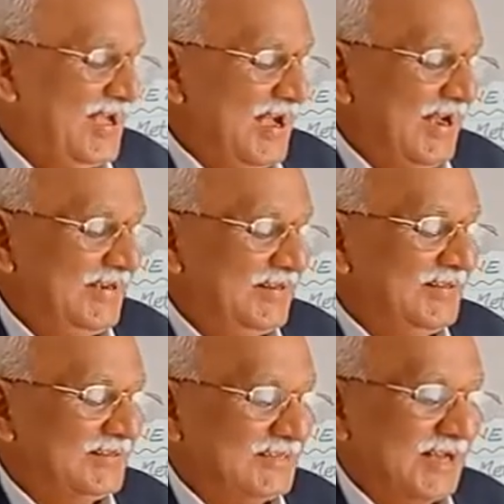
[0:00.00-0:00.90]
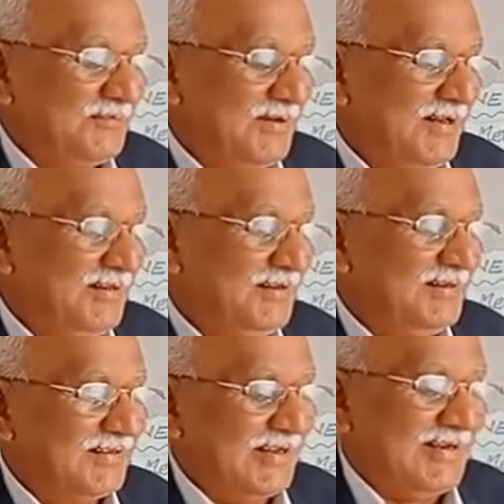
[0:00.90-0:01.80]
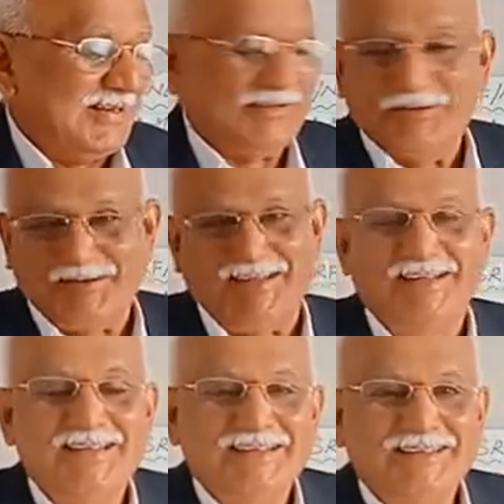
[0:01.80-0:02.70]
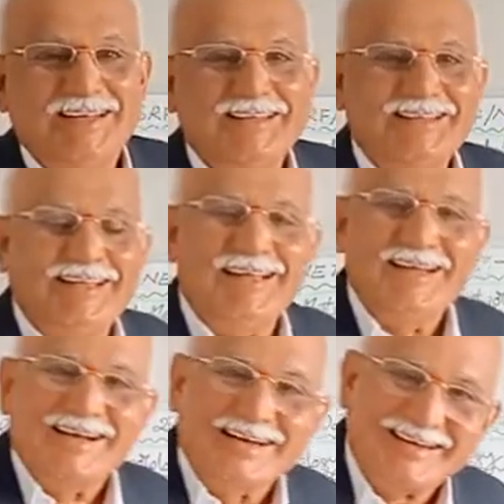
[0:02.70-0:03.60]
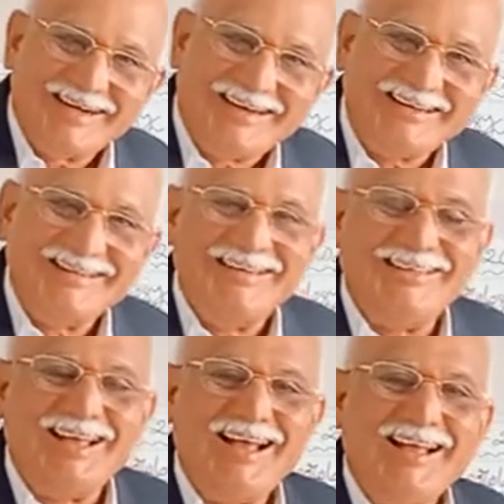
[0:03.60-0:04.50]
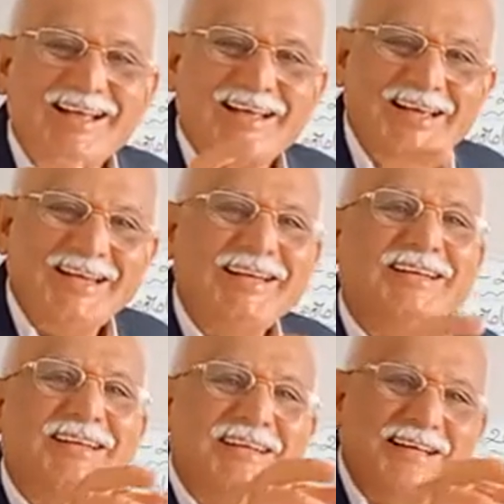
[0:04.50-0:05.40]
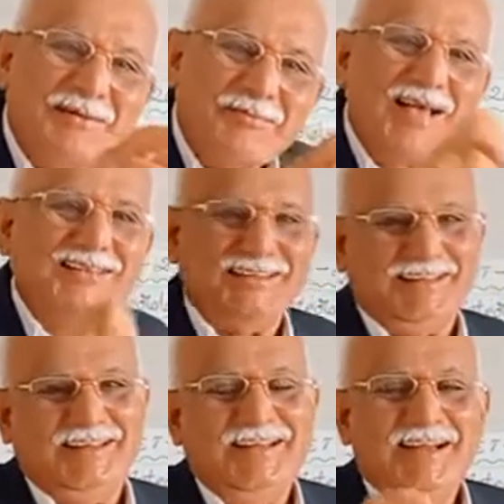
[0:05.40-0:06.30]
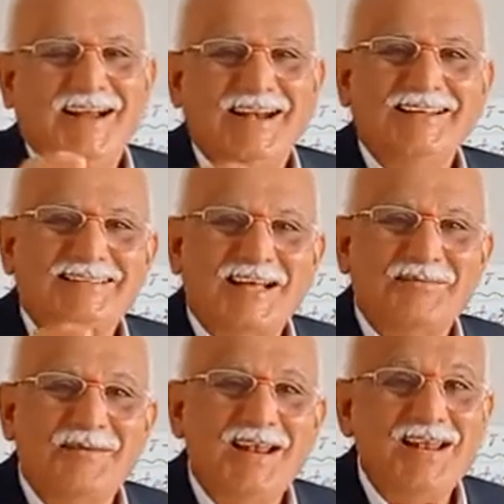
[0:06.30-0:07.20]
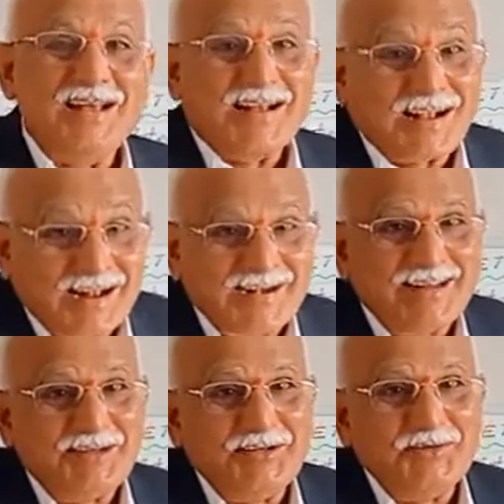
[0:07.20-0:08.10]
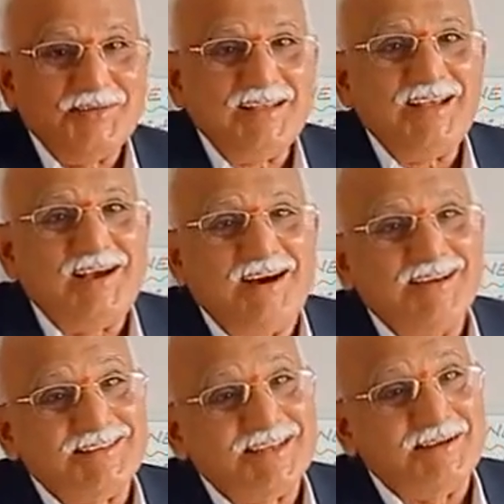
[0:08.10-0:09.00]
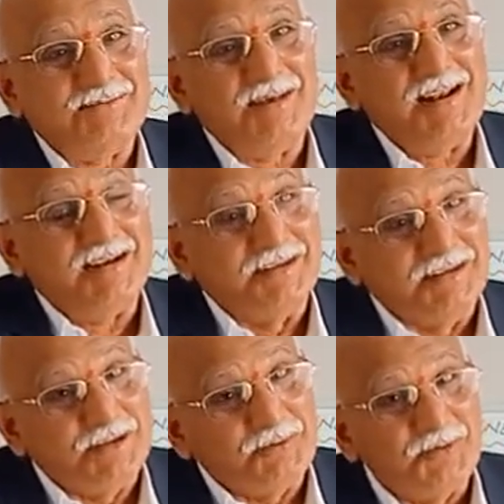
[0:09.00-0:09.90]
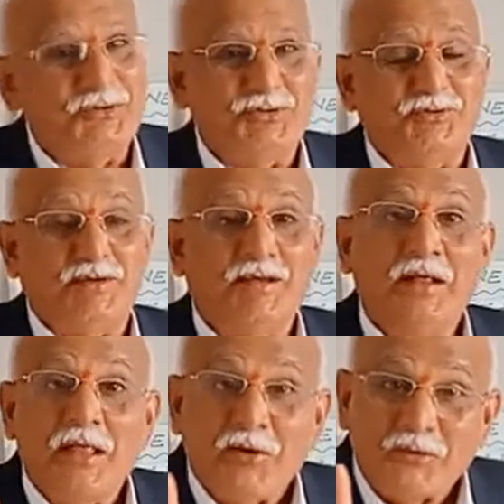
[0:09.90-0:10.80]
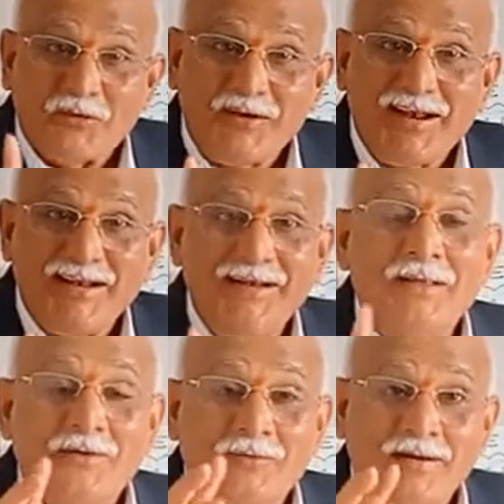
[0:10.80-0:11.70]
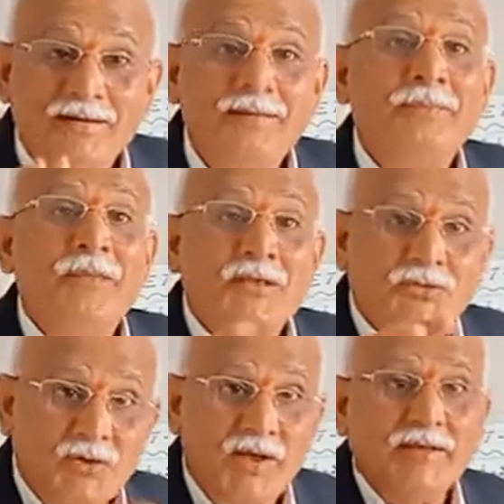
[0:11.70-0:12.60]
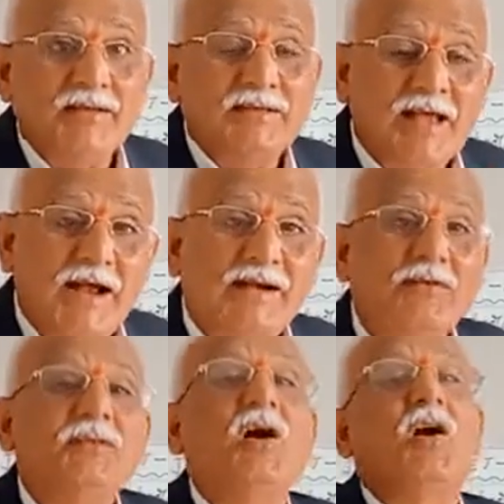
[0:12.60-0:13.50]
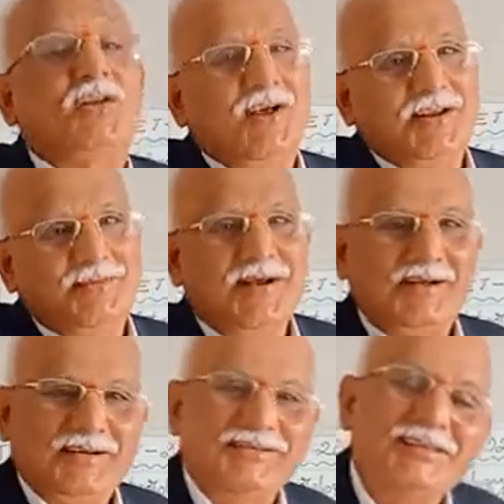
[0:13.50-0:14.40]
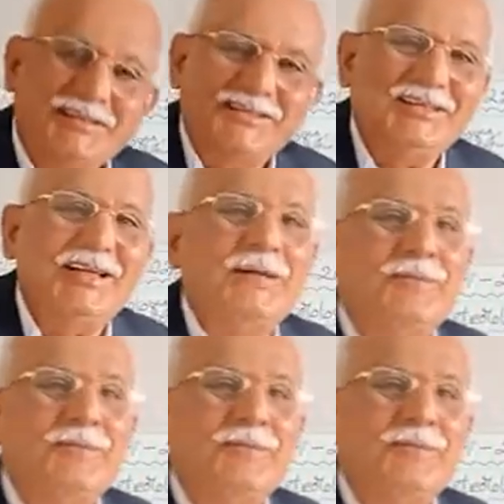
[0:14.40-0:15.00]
and thermal conductivity. There is a reduction in the heat capacity and thermal conductivity or thermal diffusivity when soil is added with organic matter. This is the